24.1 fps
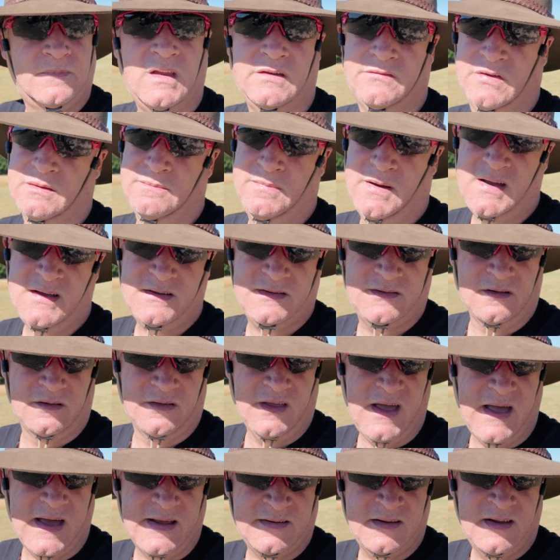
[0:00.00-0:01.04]
If they pass
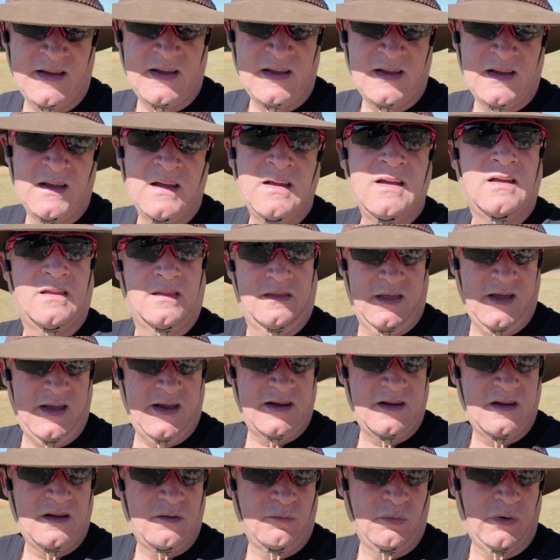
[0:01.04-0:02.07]
all that,
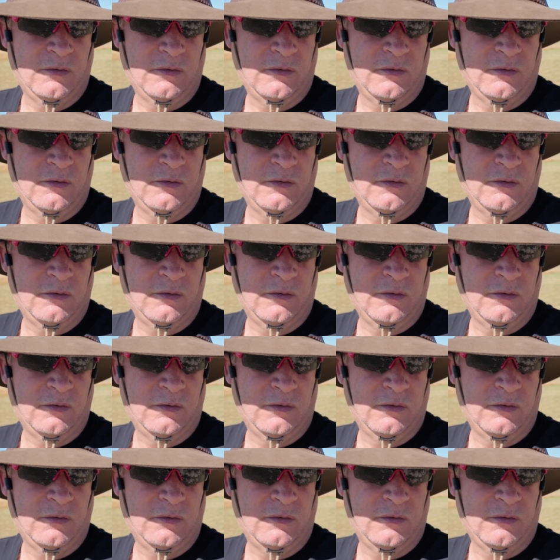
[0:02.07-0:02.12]
then